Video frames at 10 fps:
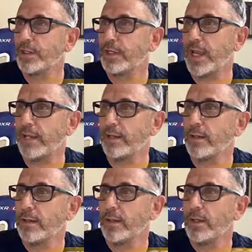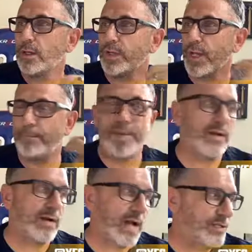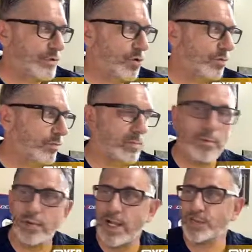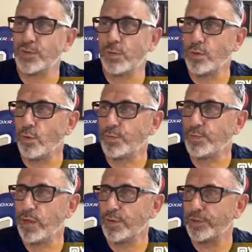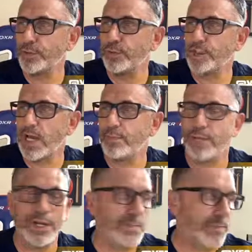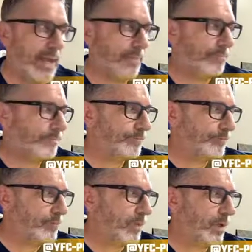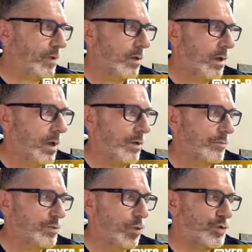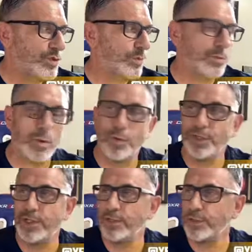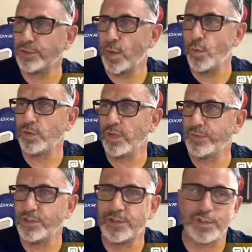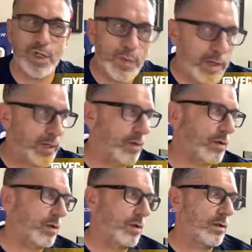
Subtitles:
today, we got Pete Alonso. Alonso and Goldschmidt are your 2 top plays up top. Goldie has owned lefties in his career,